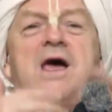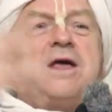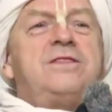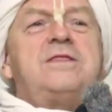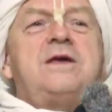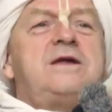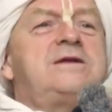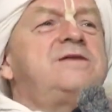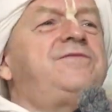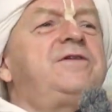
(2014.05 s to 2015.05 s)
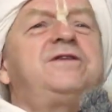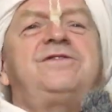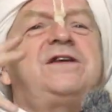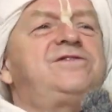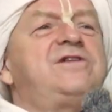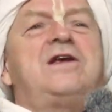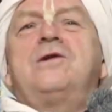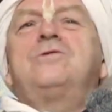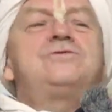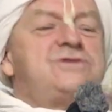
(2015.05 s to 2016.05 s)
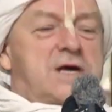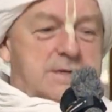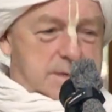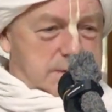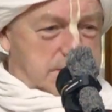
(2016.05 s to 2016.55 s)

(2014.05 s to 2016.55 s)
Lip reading: and the difference is illusion.